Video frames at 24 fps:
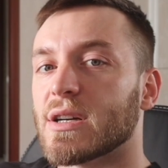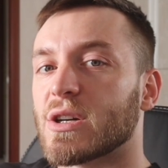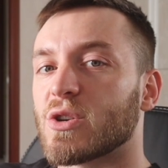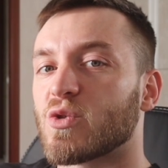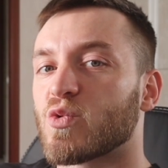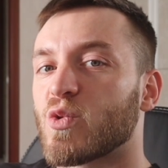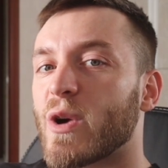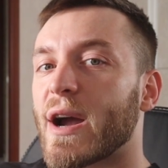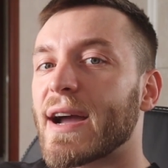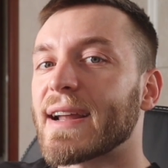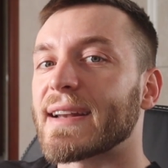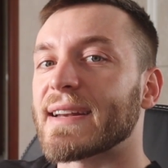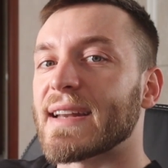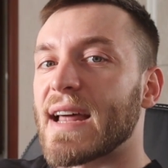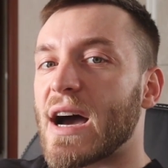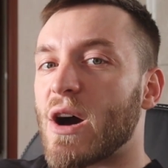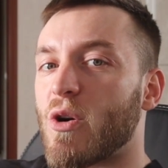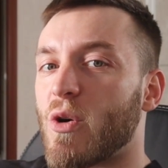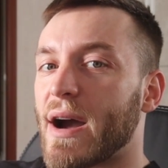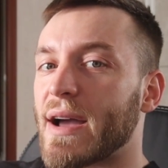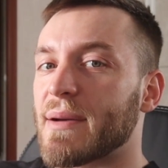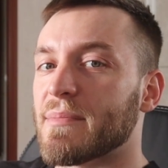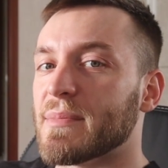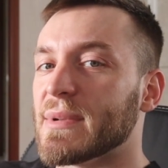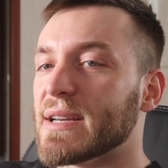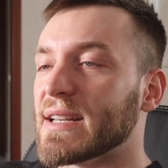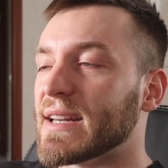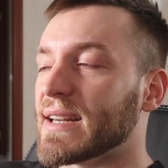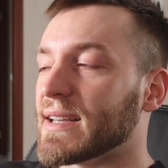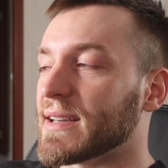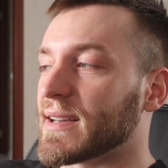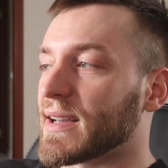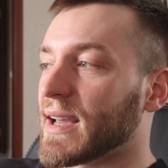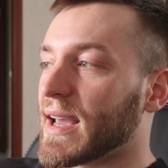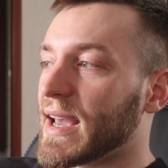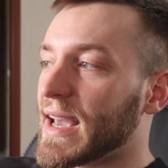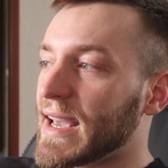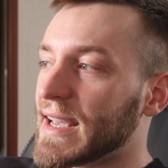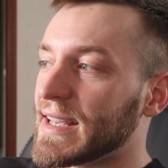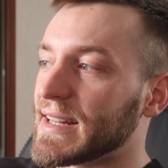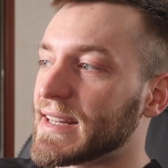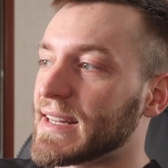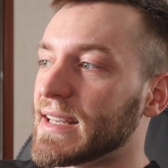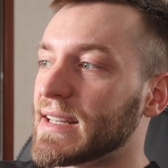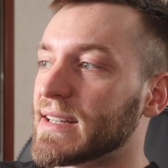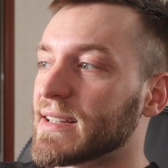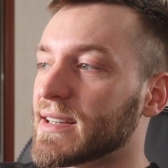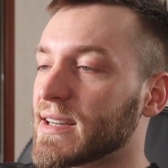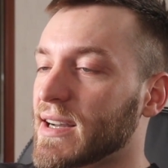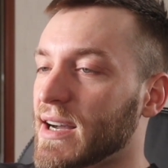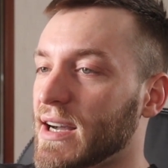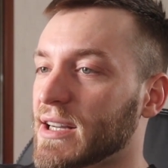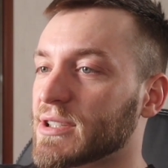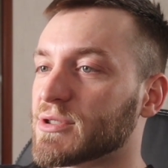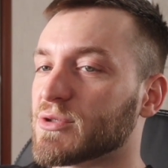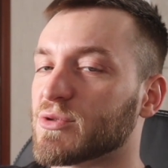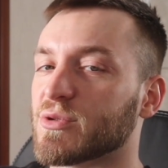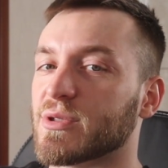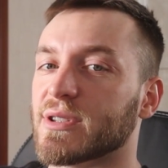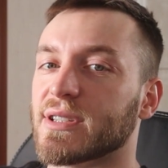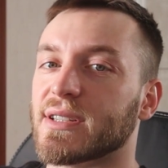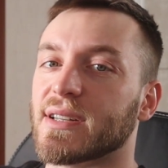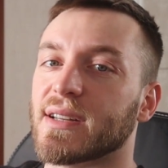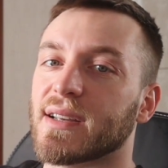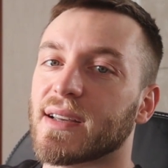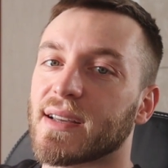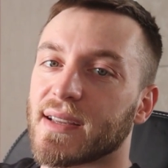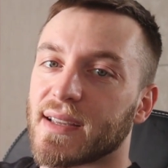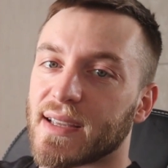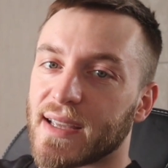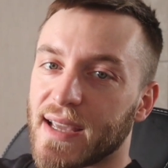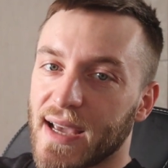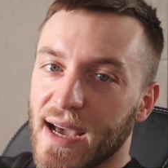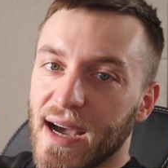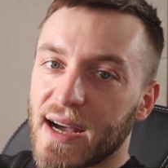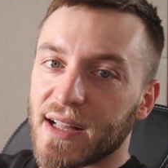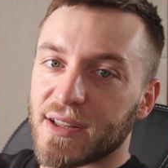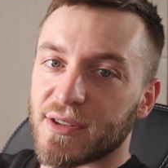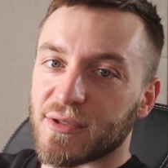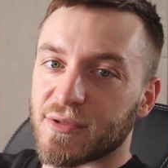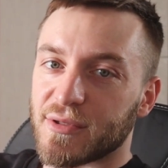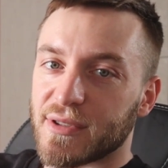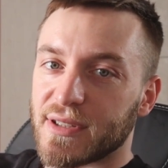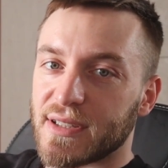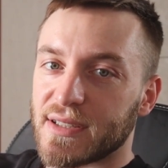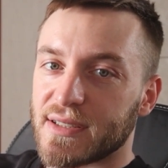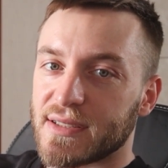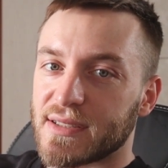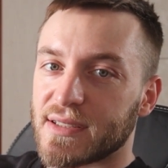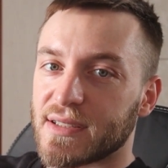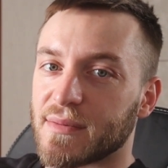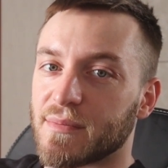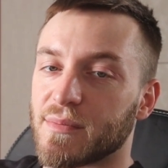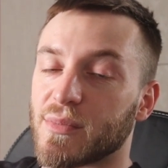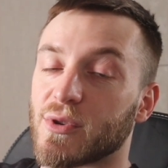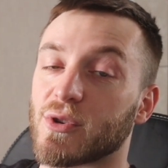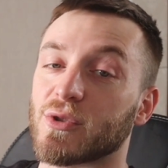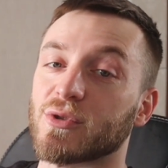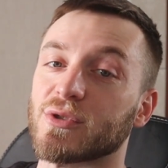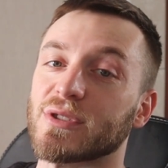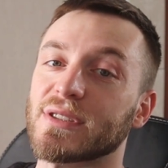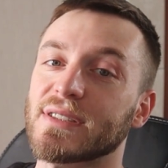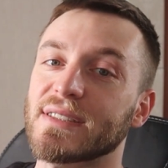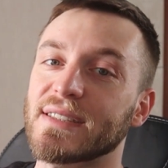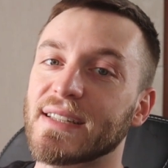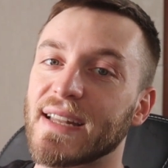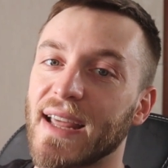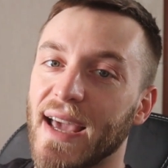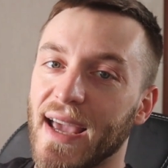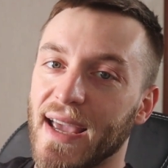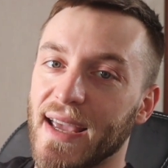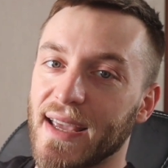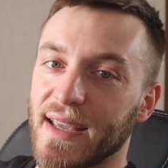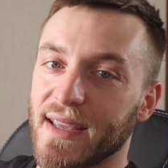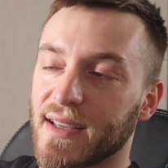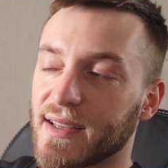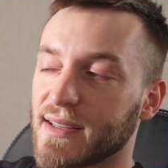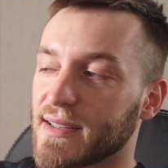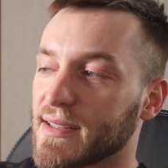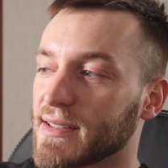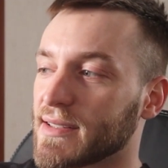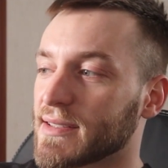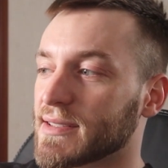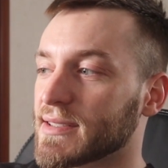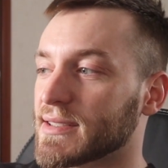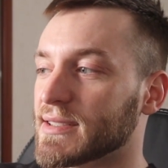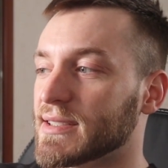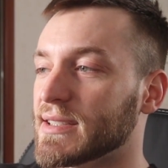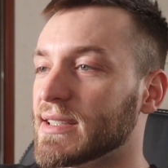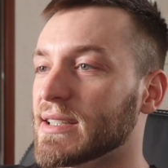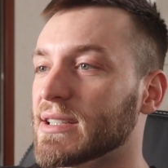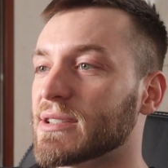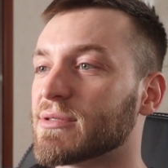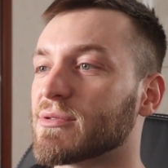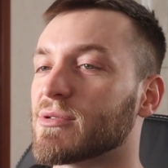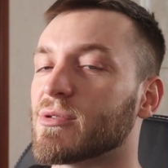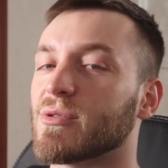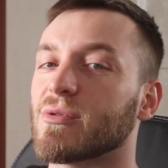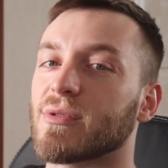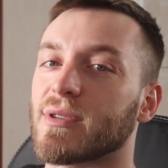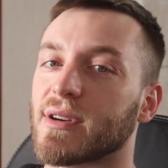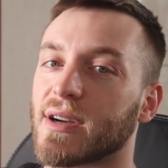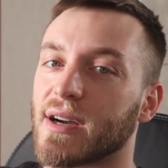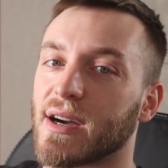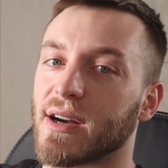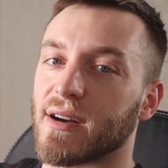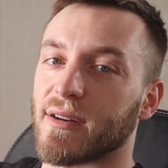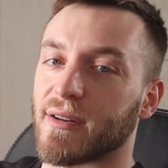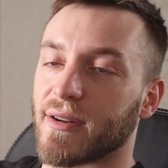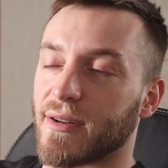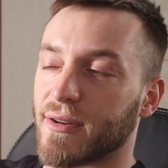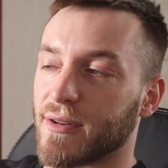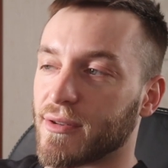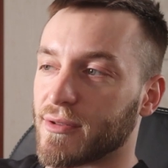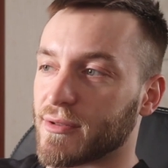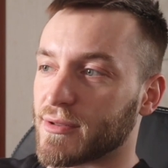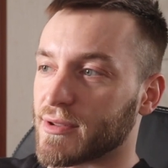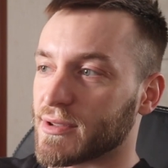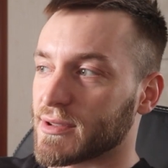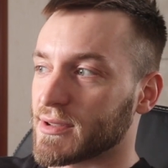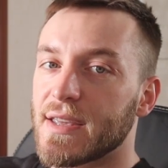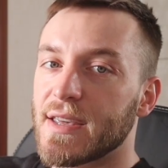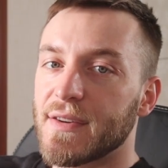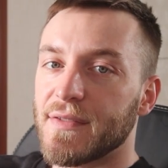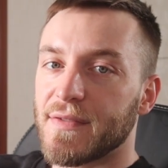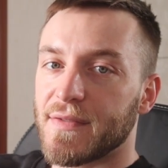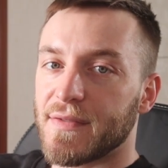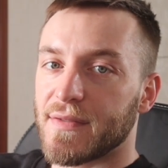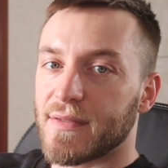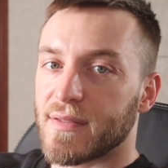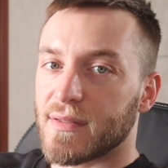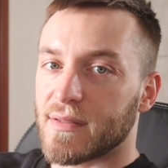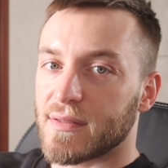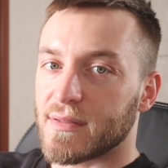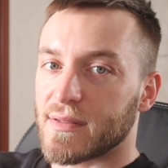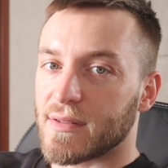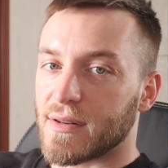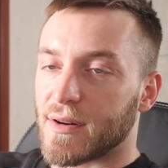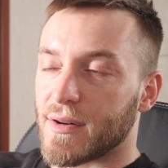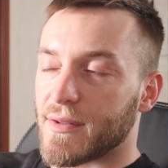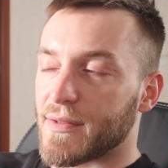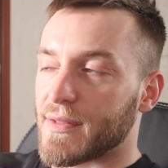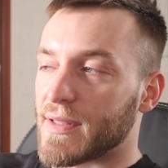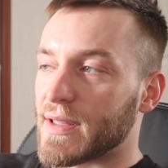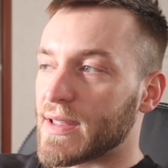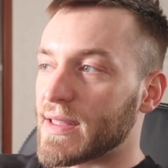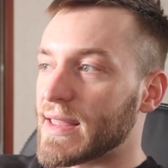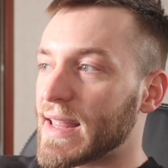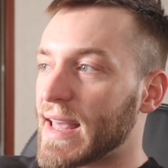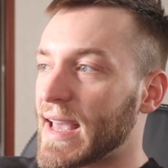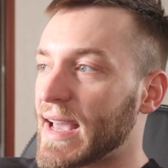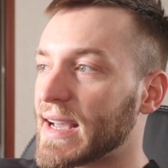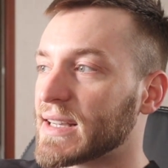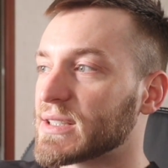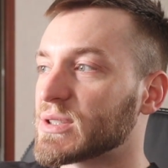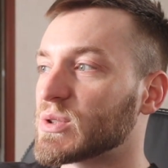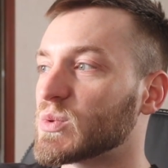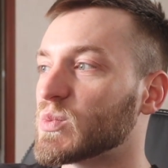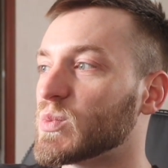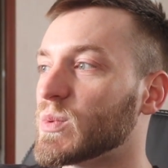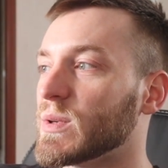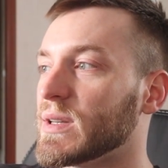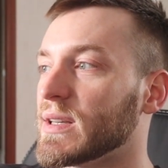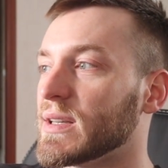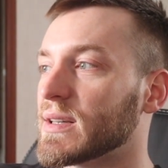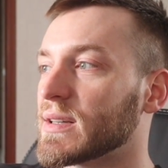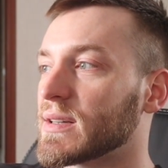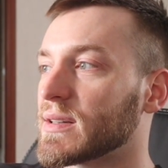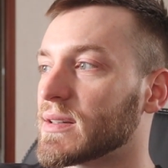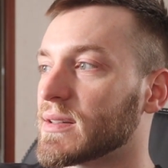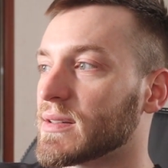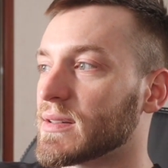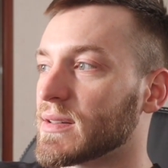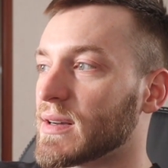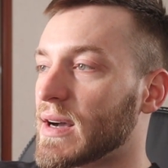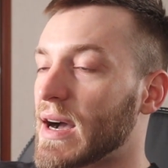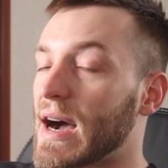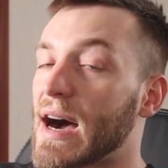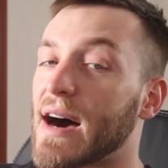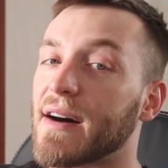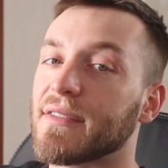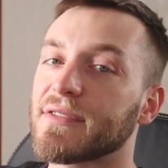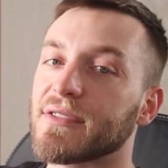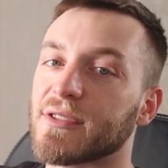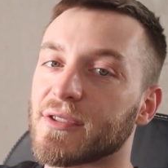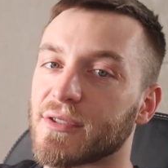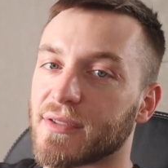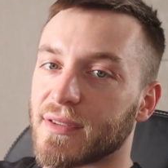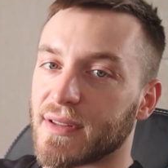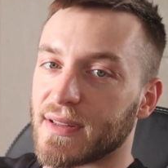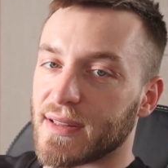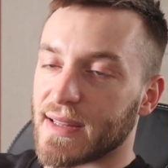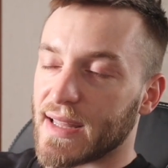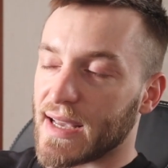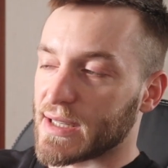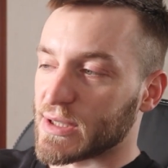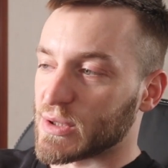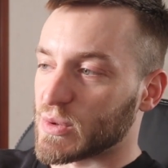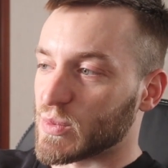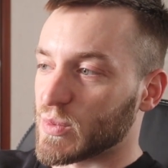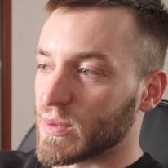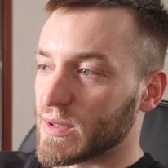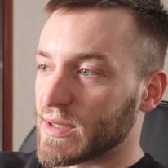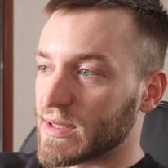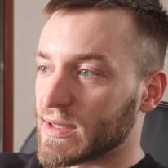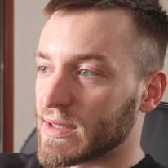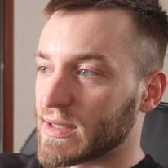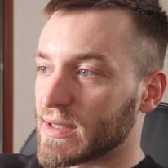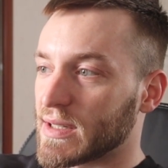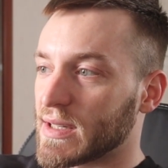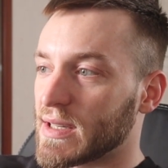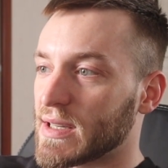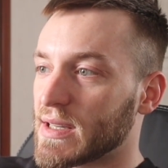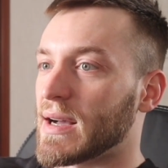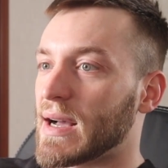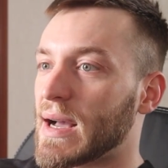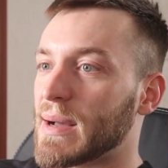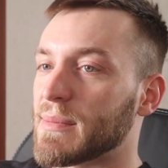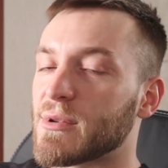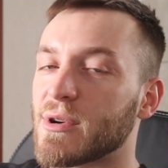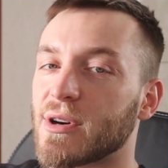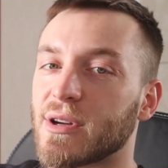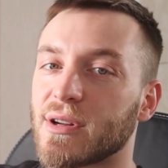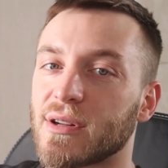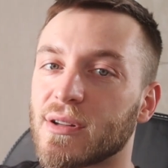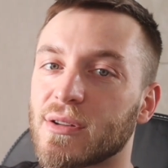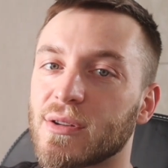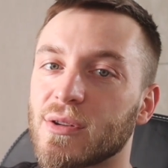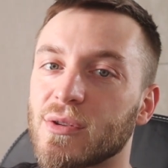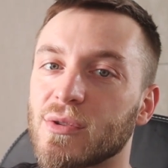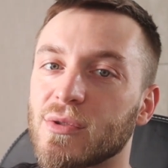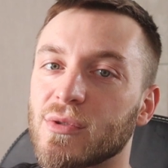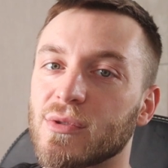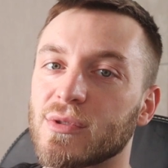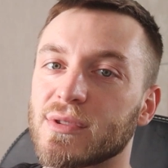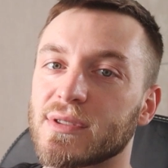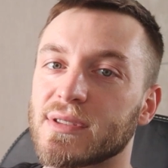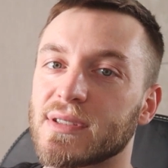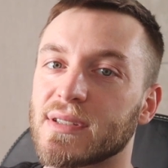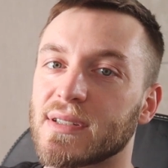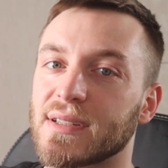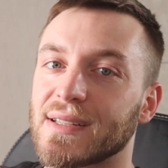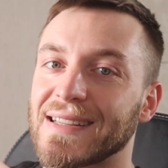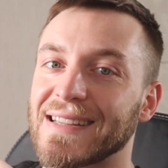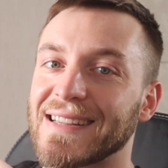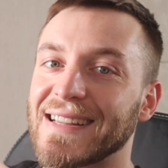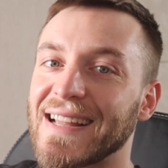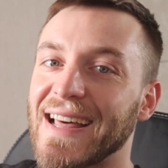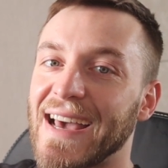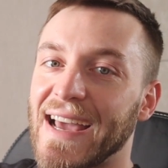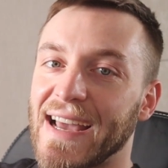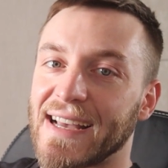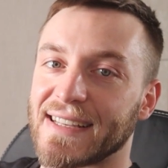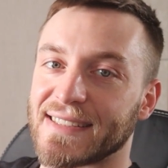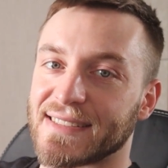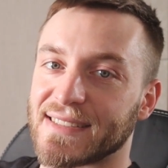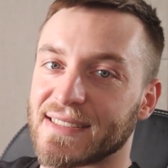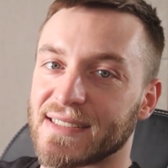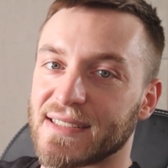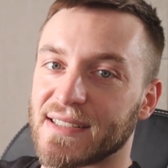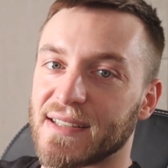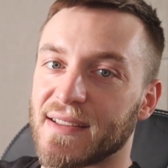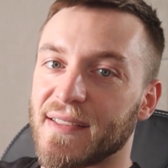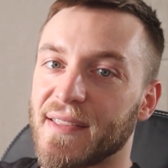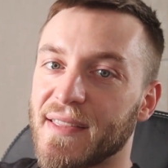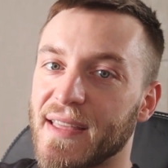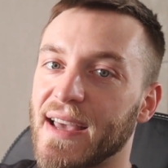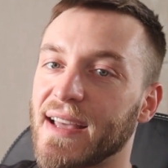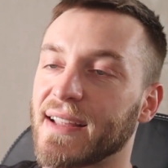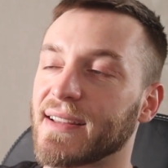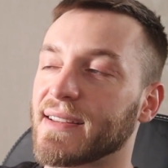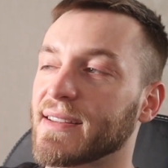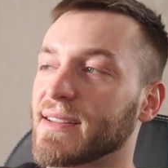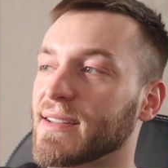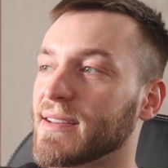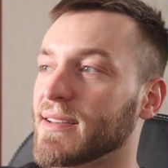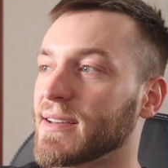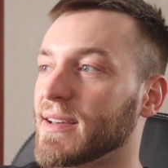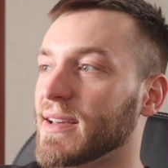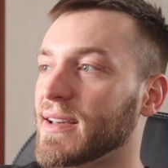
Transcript: Right now I'm eating 1800 calories per day, zero cardio. If on the next week, after the next week, I'm gonna lose less than